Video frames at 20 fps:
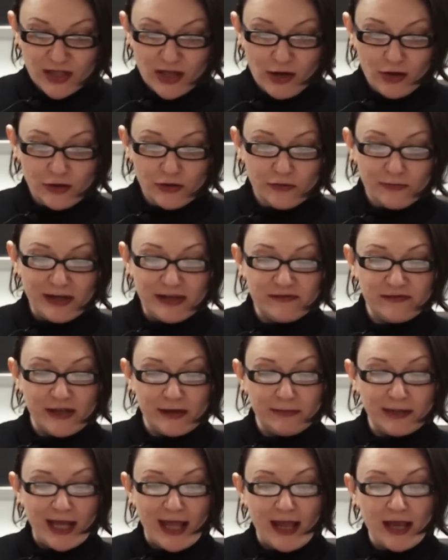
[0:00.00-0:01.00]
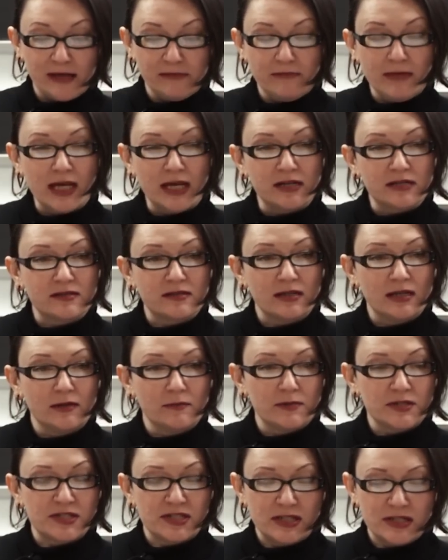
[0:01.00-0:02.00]
Although my family ate meat,
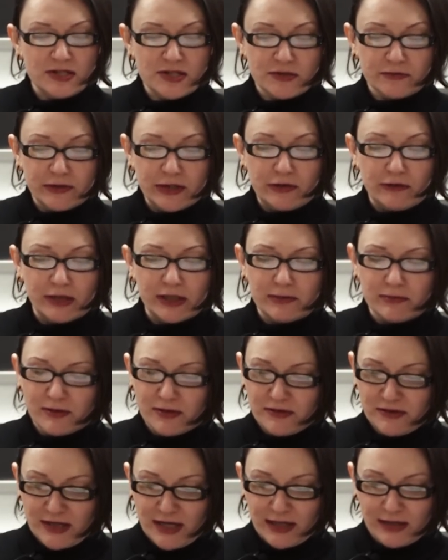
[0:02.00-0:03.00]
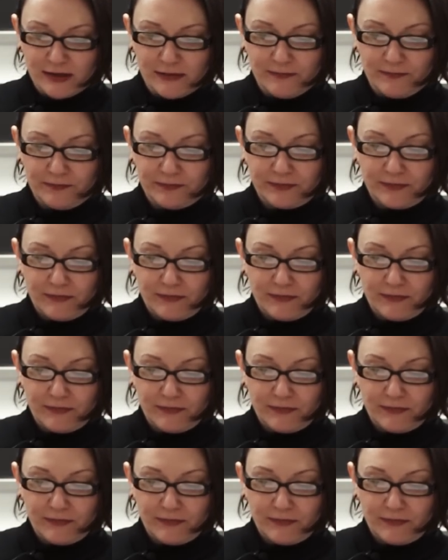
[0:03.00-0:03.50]
it was seen as a regrettable thing